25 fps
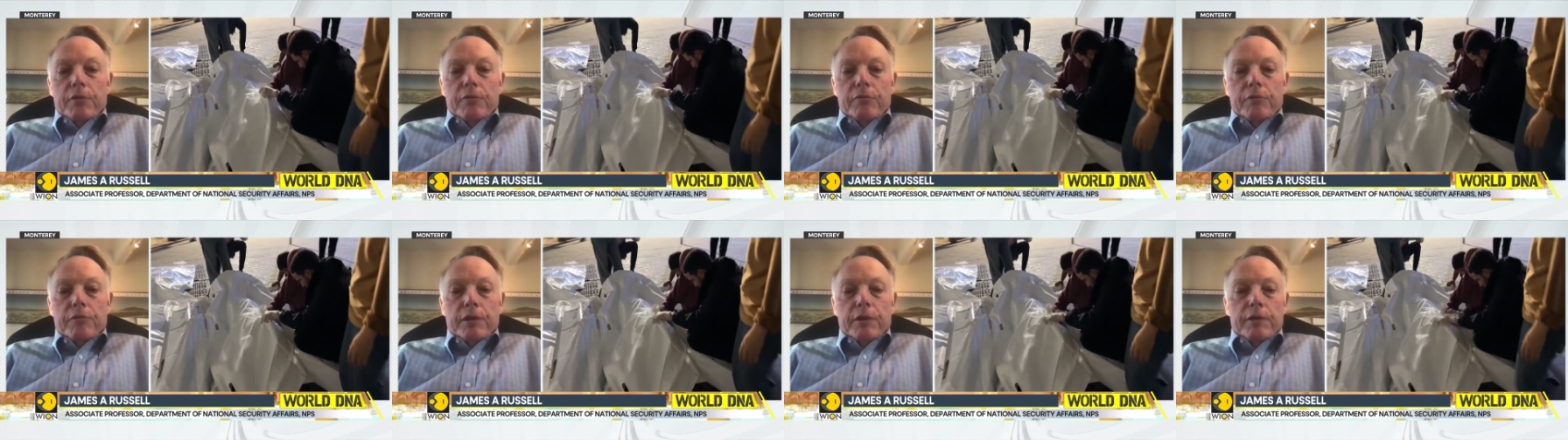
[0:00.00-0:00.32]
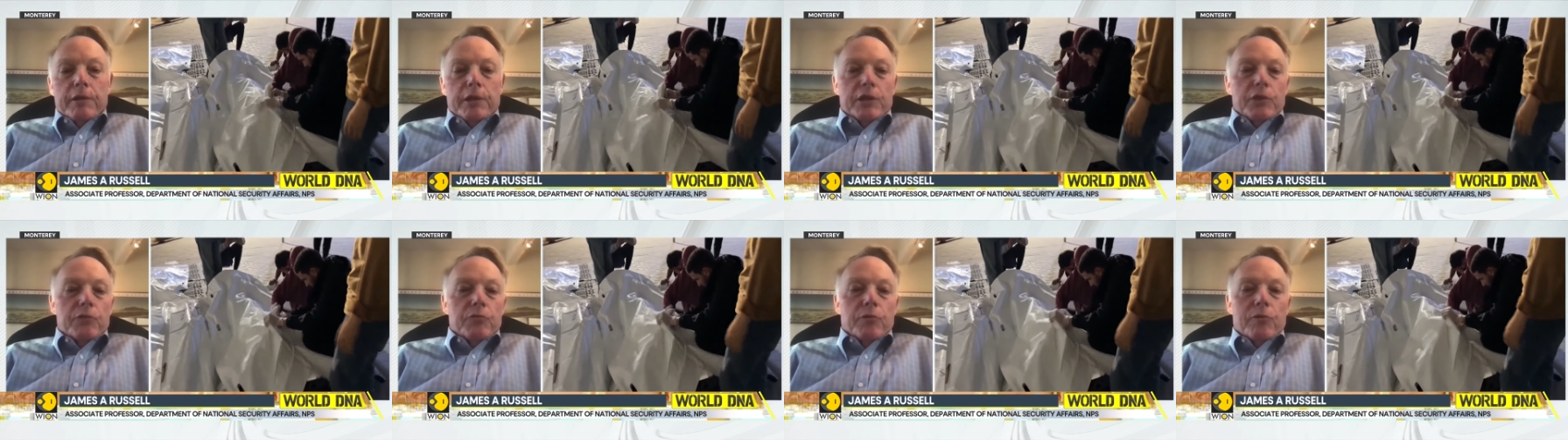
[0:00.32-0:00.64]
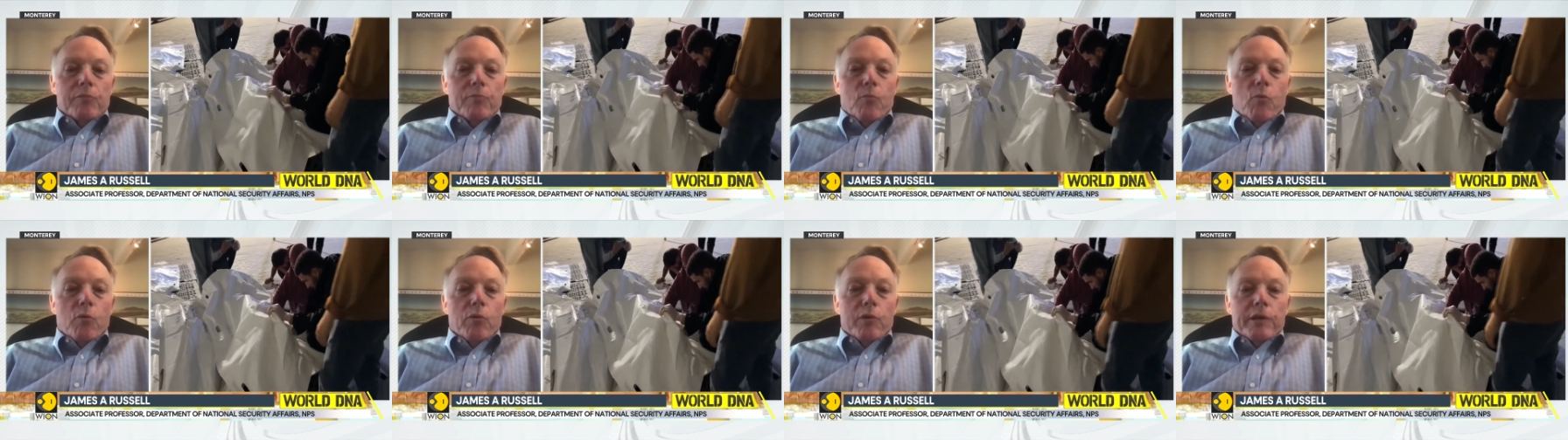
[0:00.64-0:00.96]
Israelis
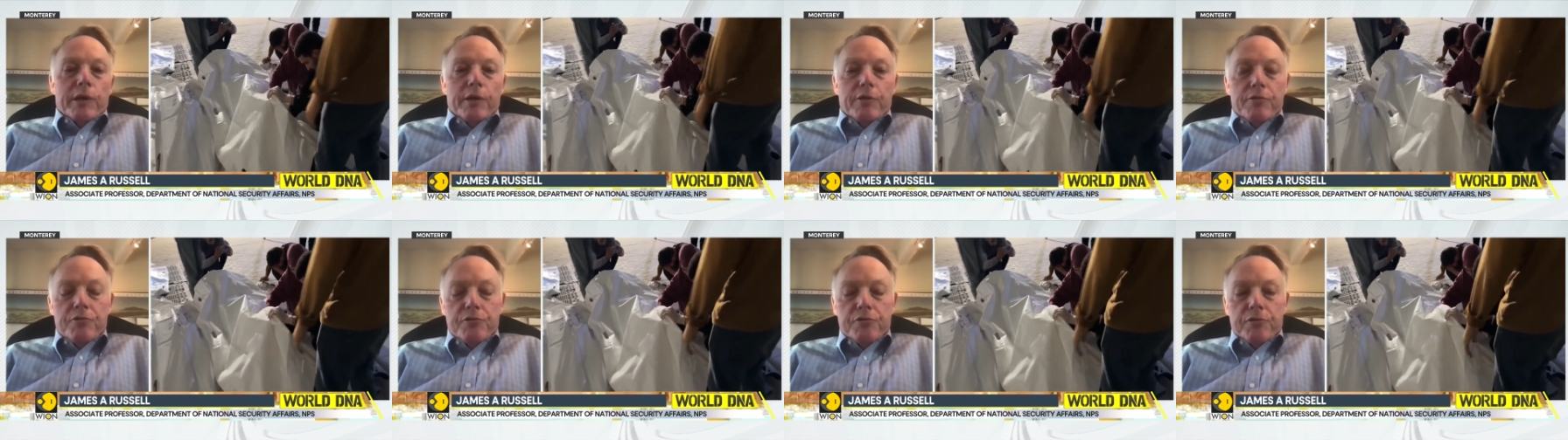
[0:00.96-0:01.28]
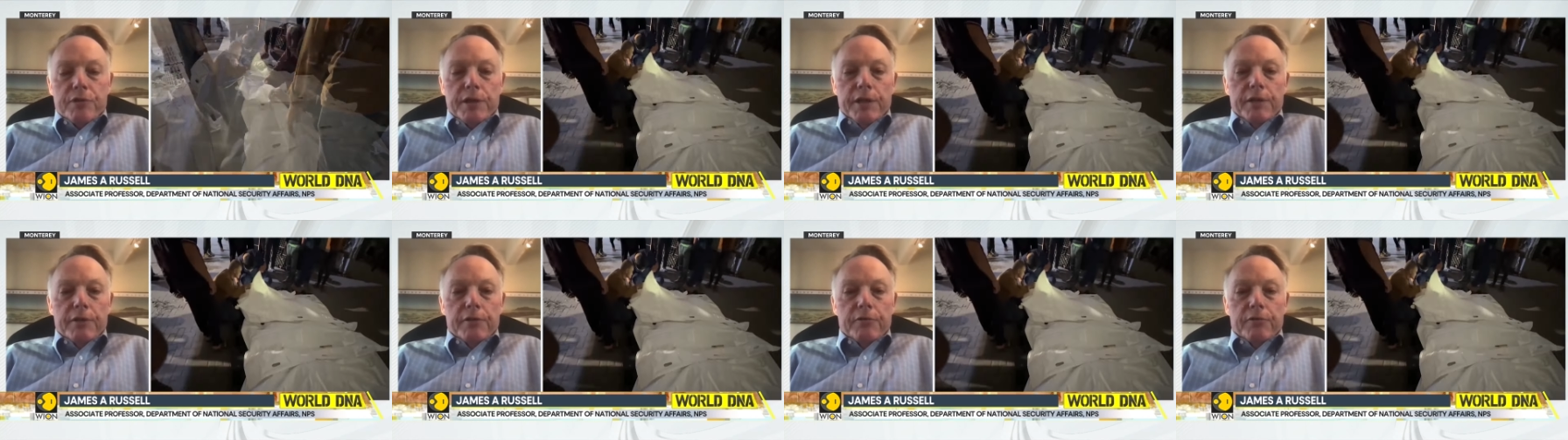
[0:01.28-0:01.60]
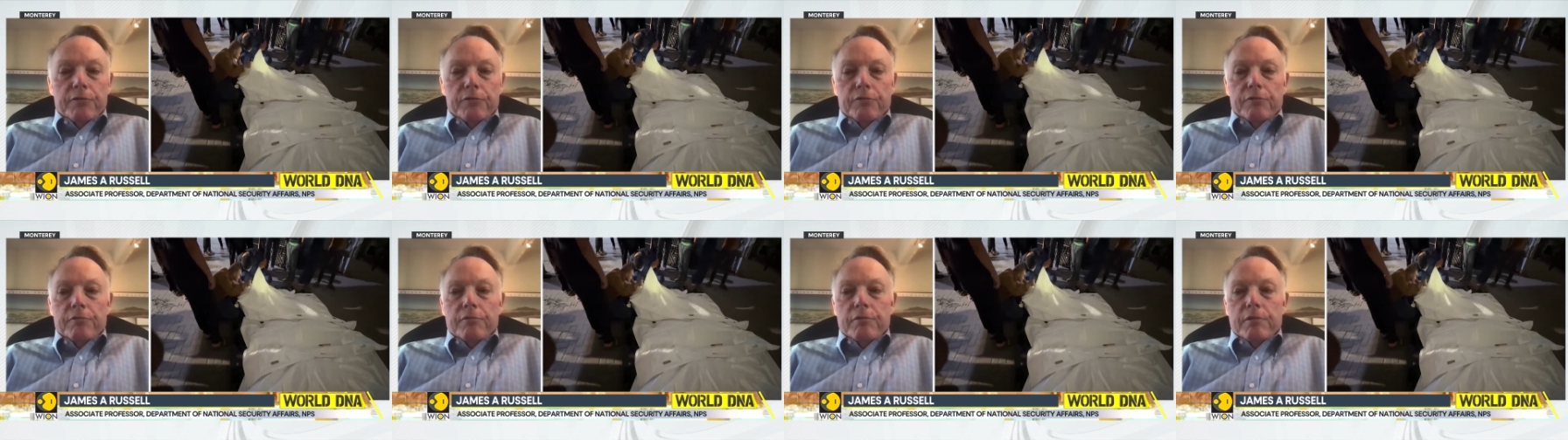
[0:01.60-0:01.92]
with more
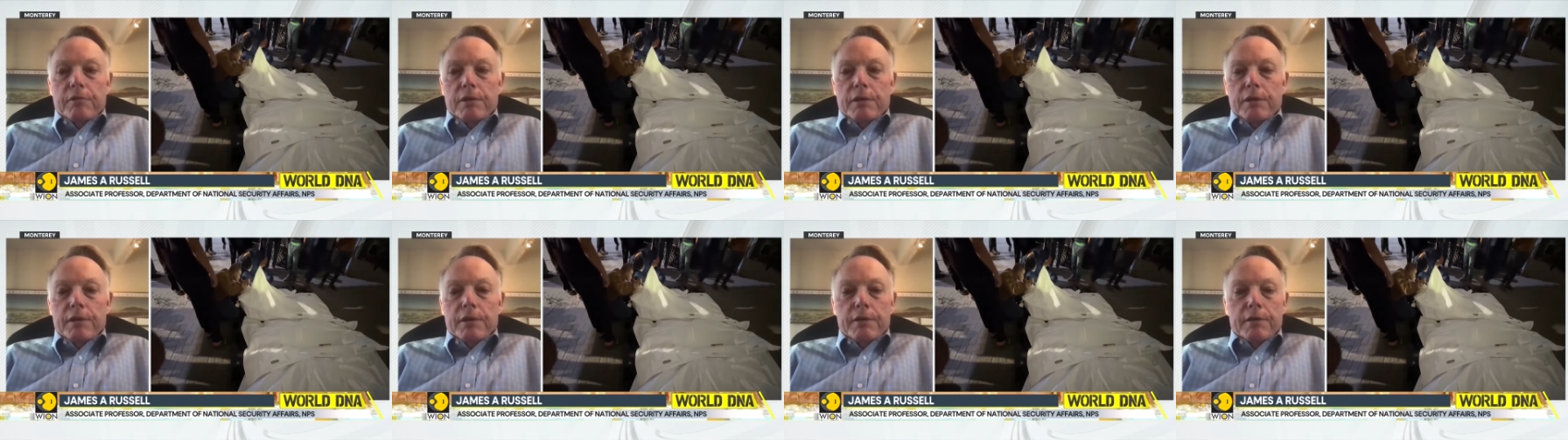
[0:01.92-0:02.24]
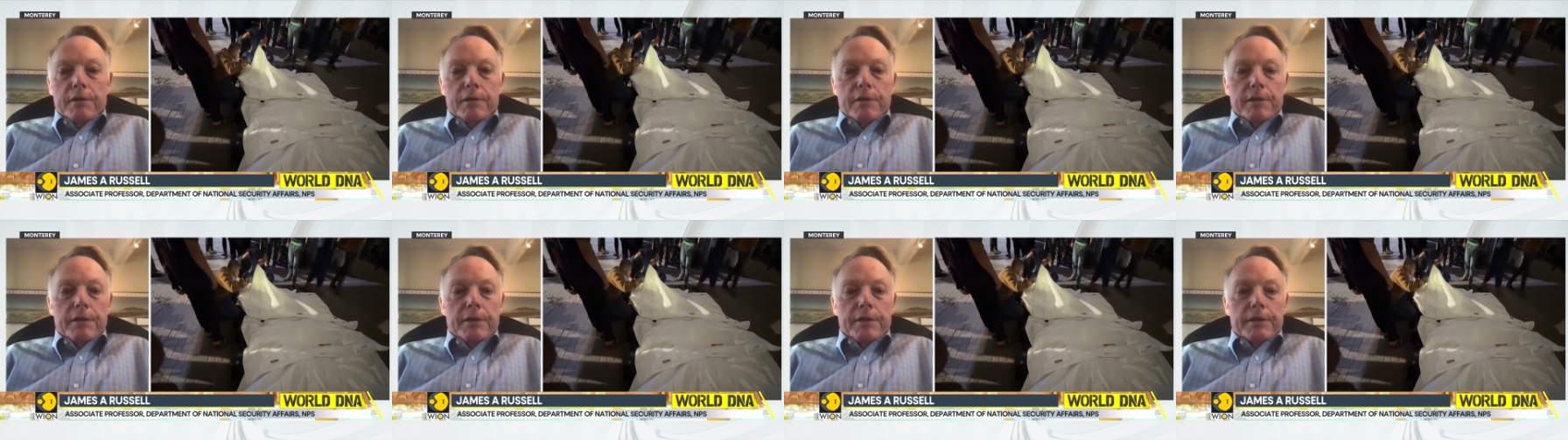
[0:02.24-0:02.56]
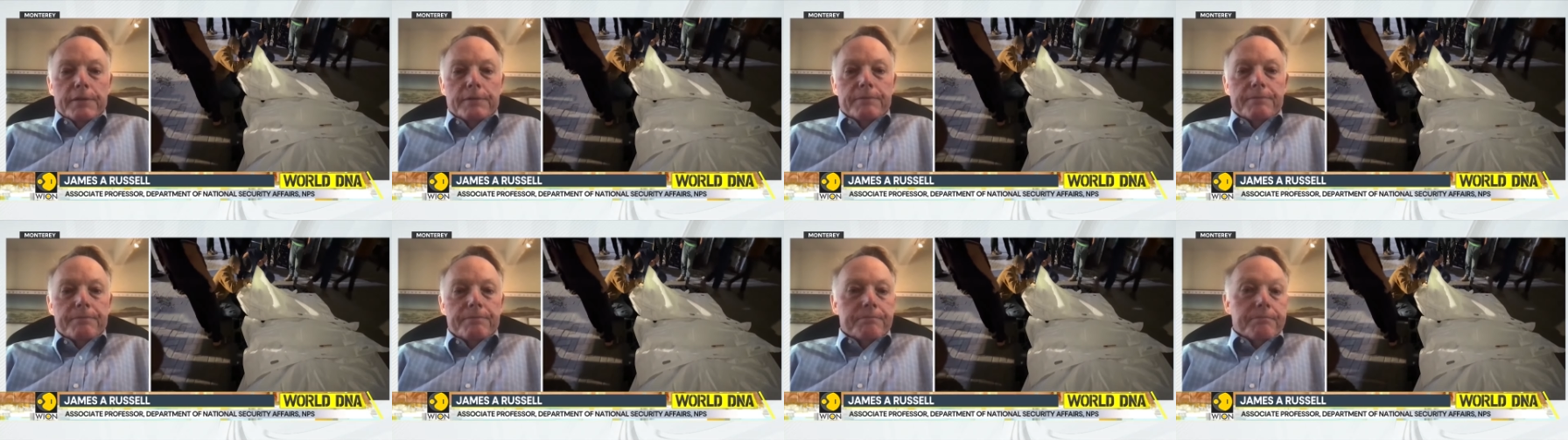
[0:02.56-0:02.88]
airstrikes, and
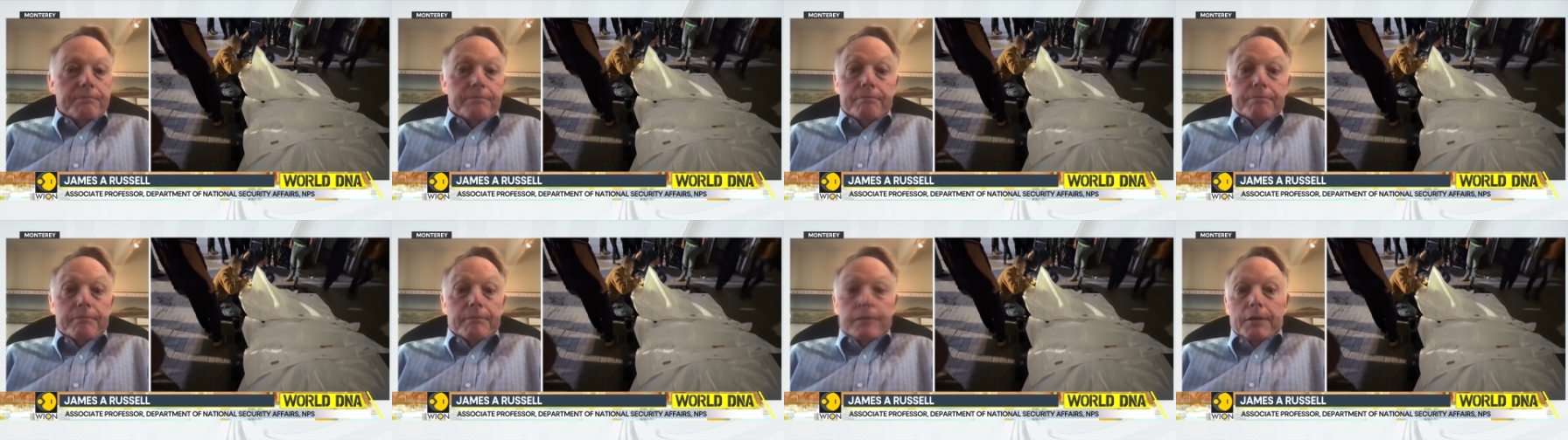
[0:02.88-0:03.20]
um,